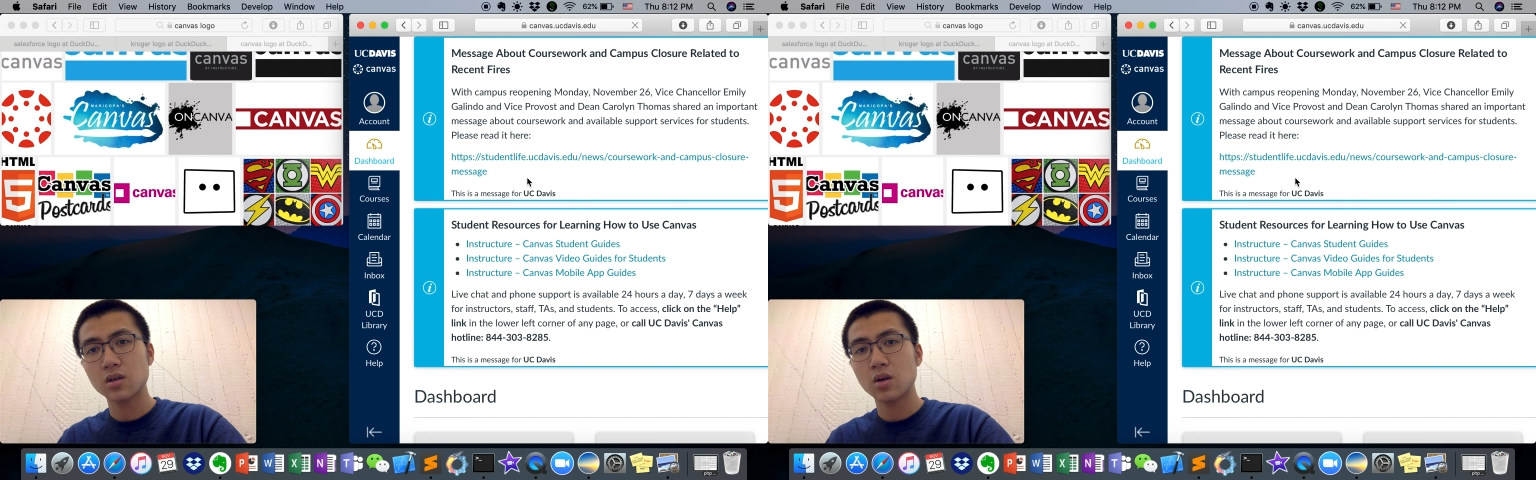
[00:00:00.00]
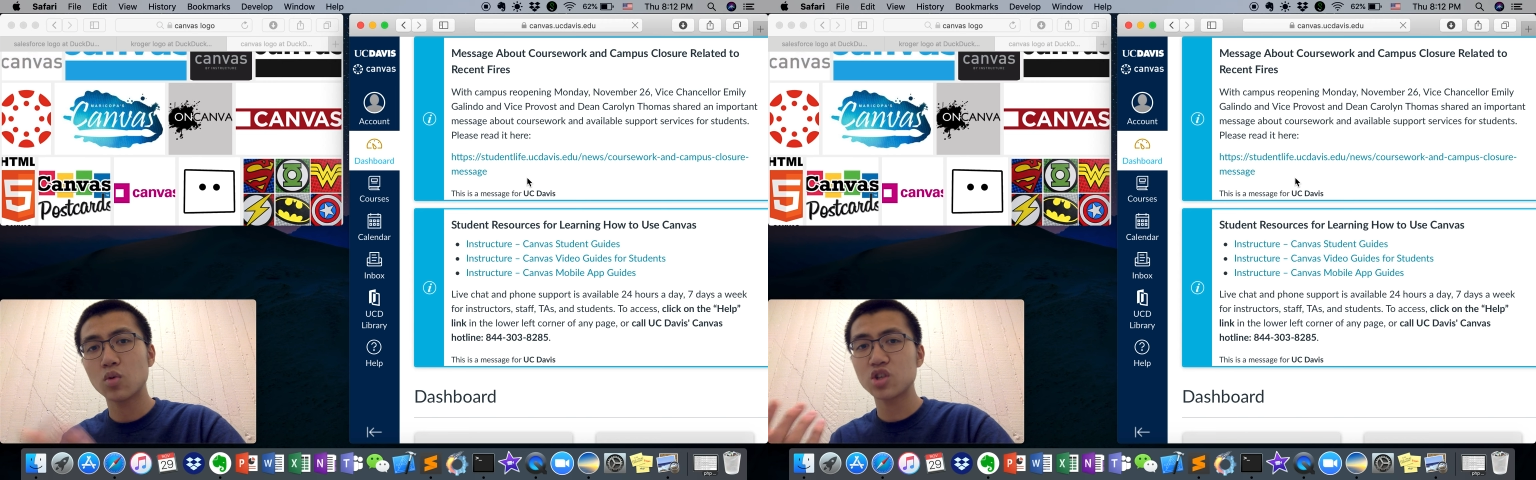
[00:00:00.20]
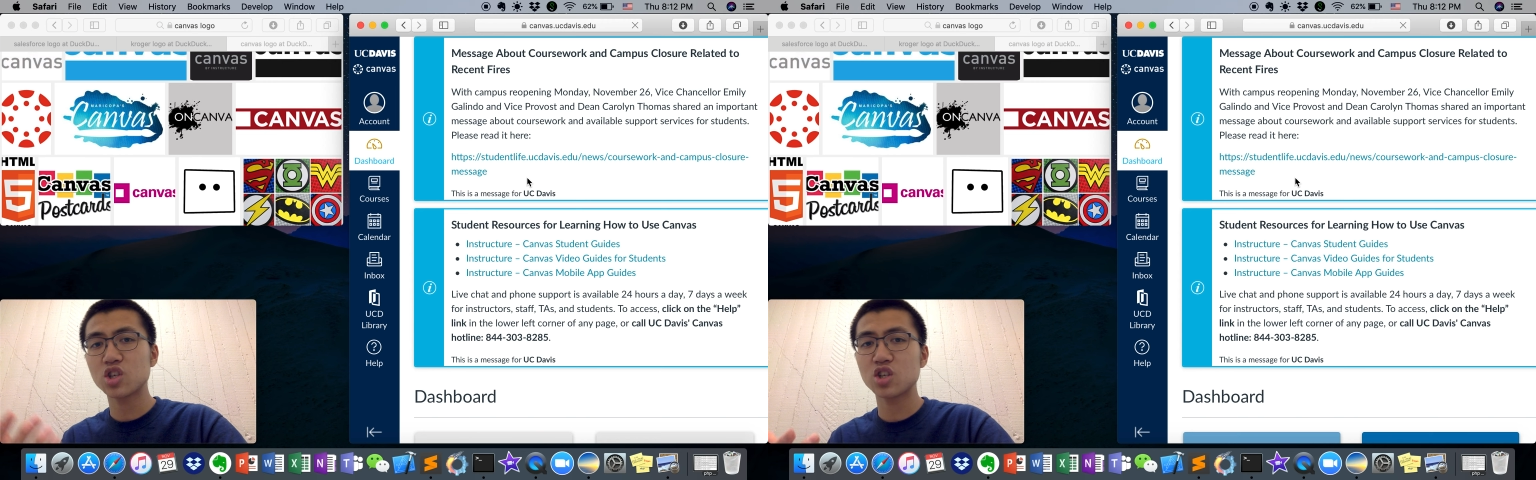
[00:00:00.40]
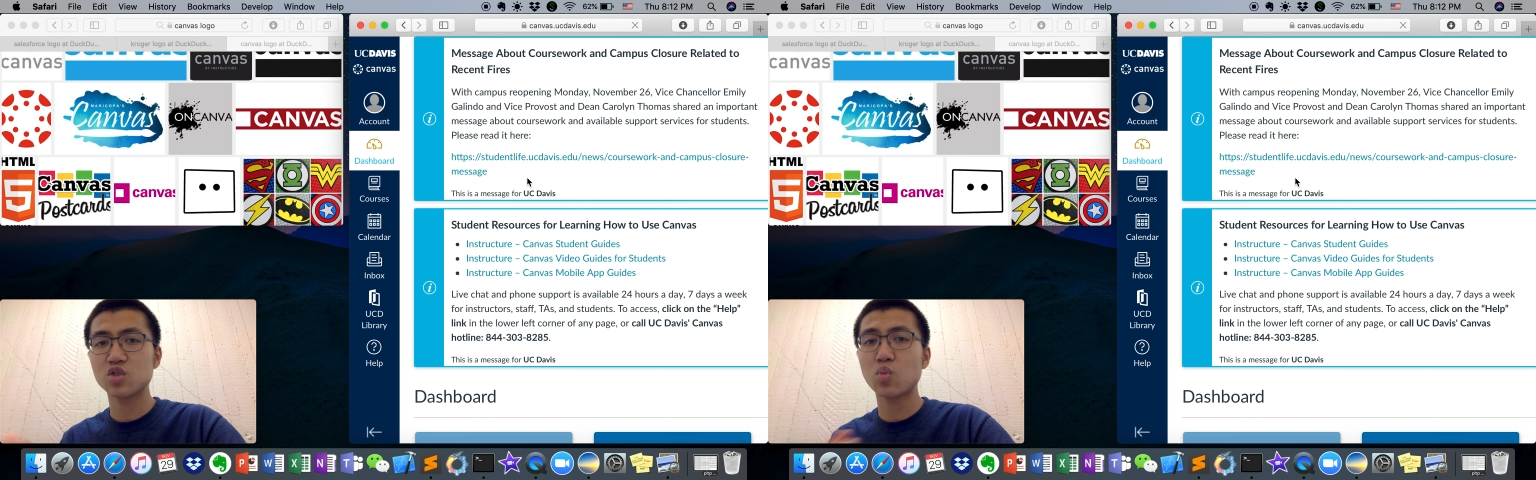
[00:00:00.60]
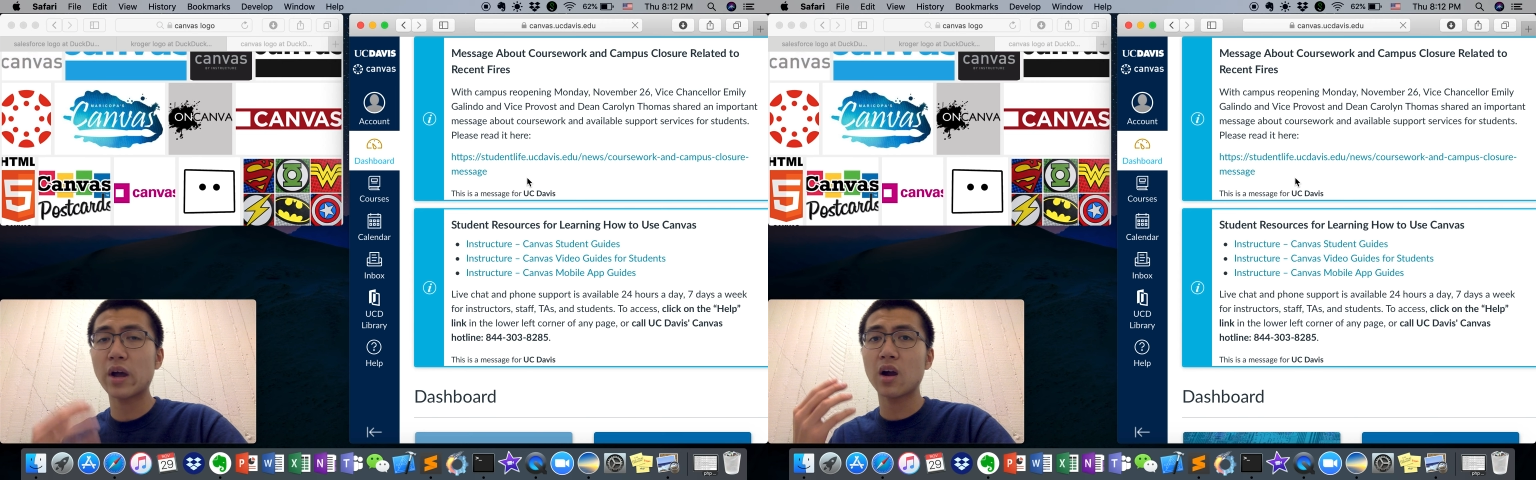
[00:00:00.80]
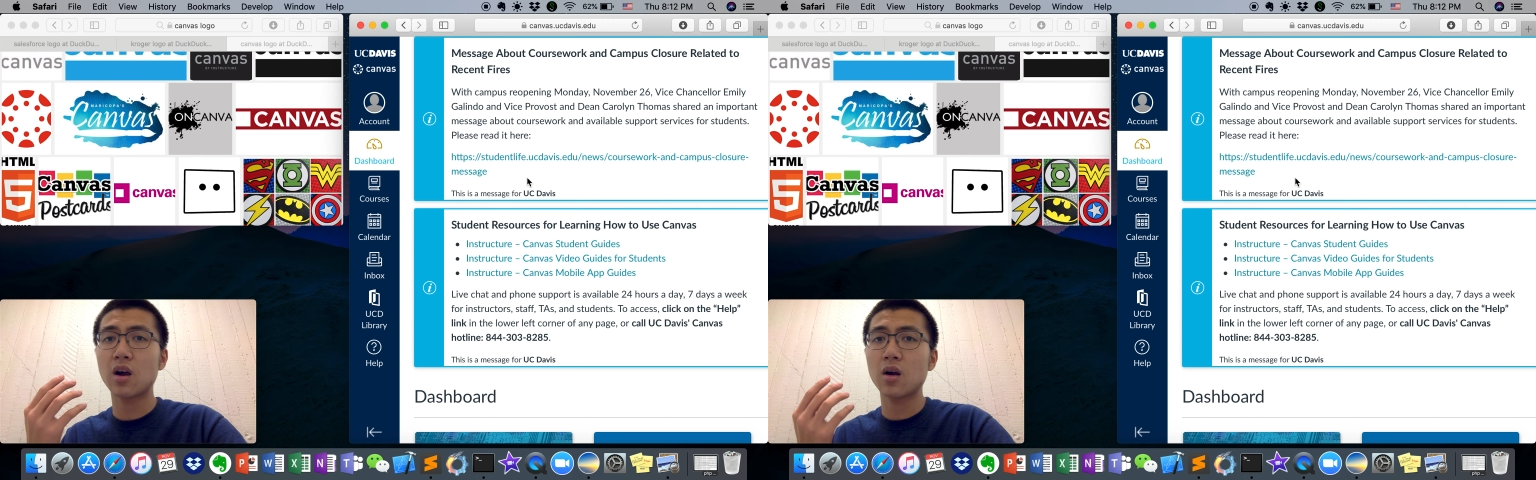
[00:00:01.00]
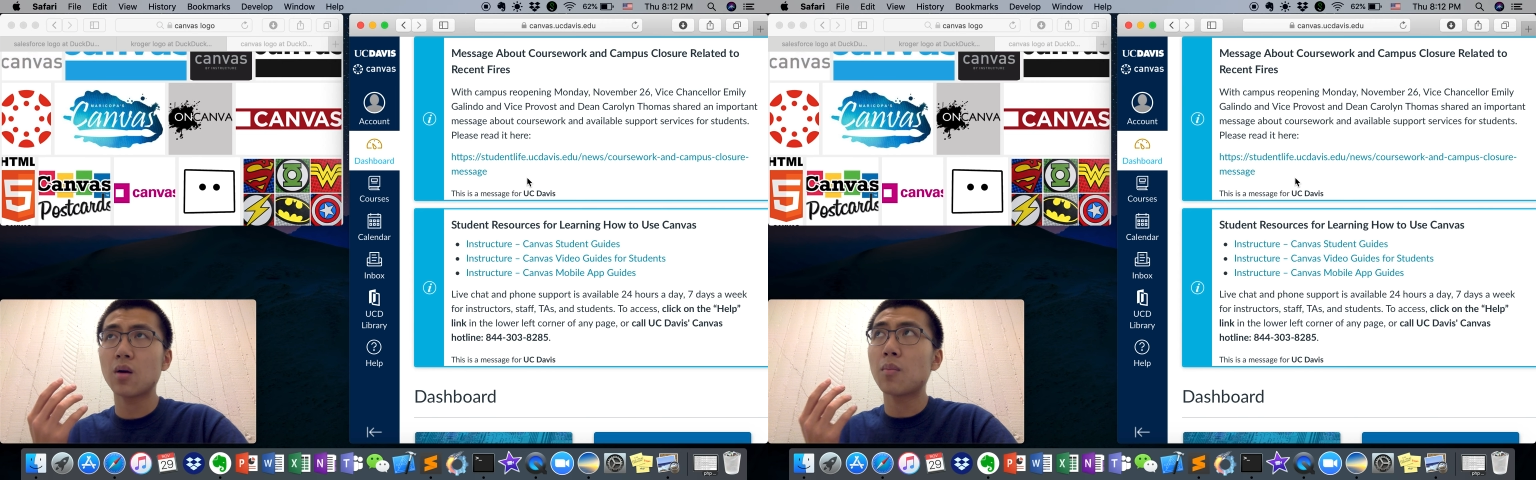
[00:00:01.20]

which is where